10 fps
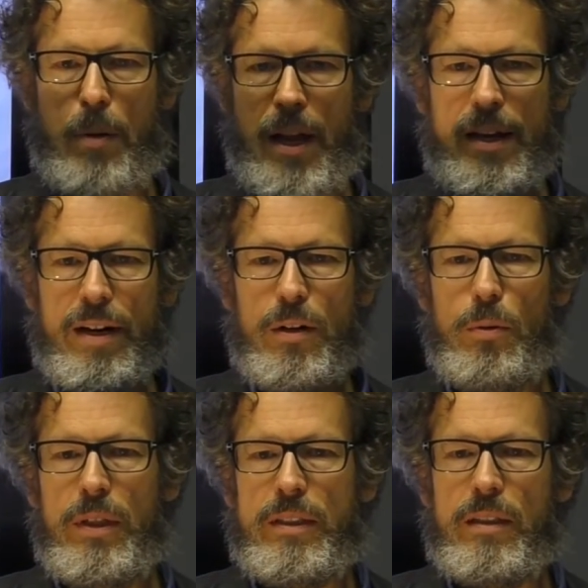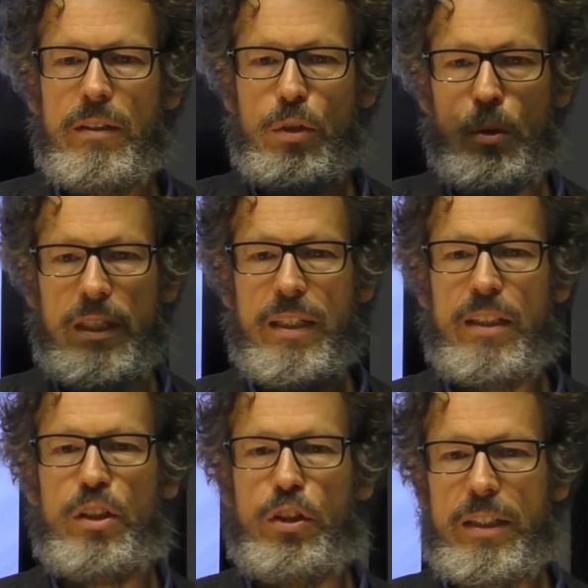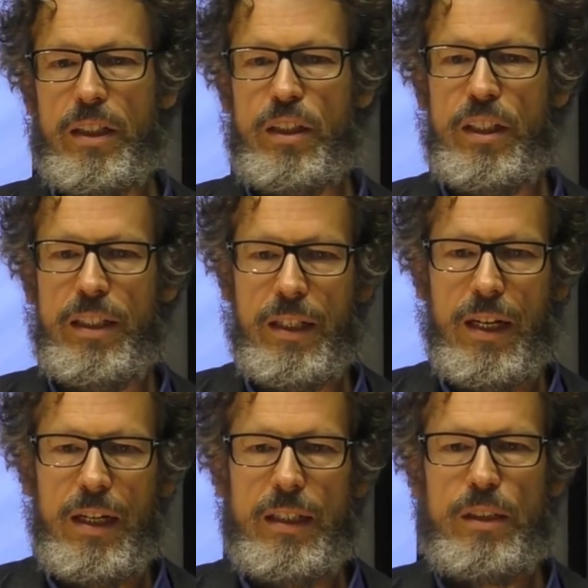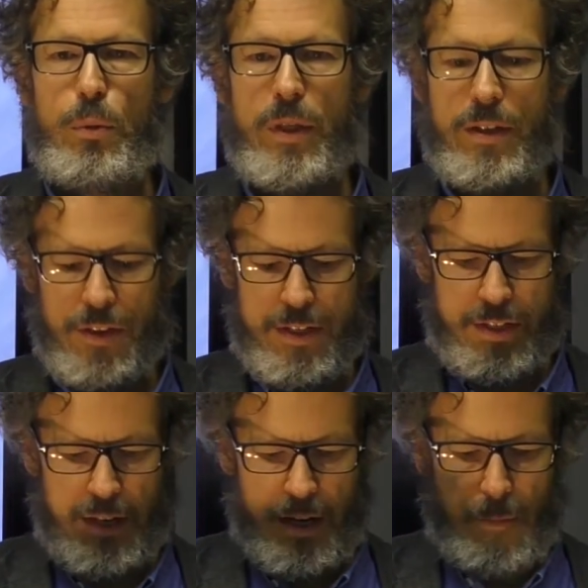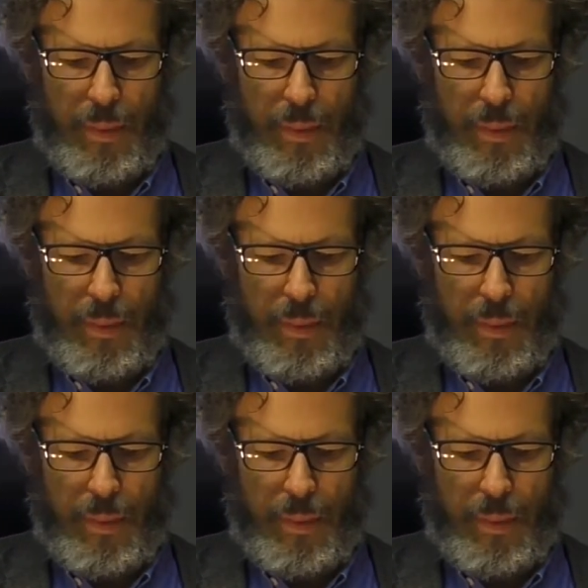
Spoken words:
player who is choosing a strategy is doing this